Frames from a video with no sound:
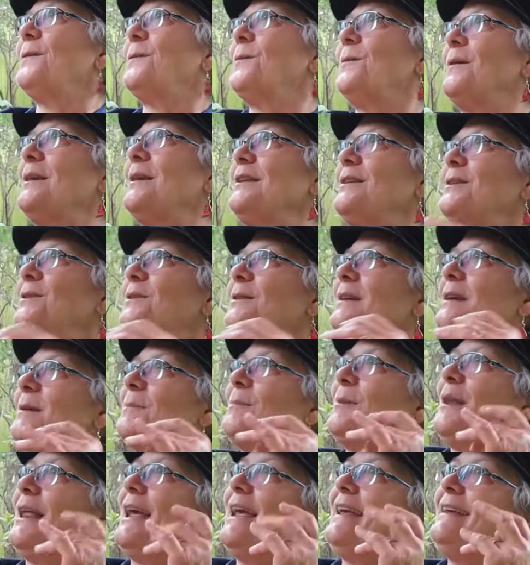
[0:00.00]
when you're in a
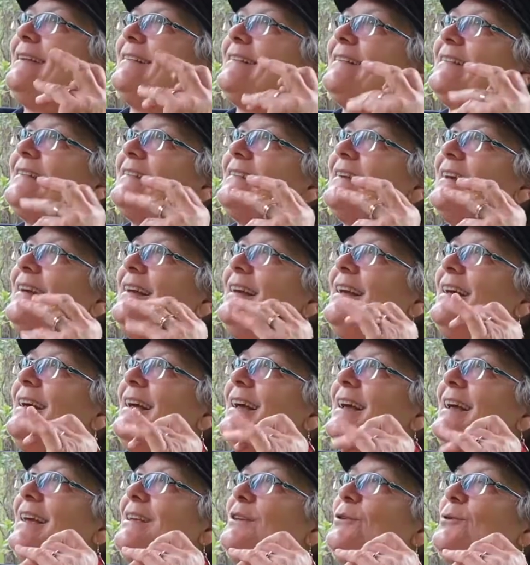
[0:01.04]
place,
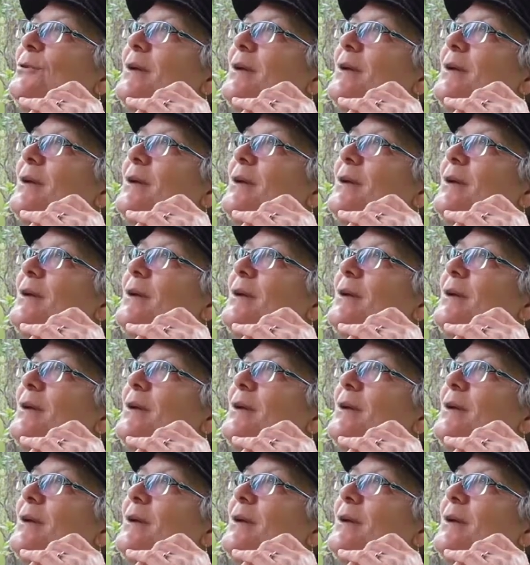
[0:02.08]
you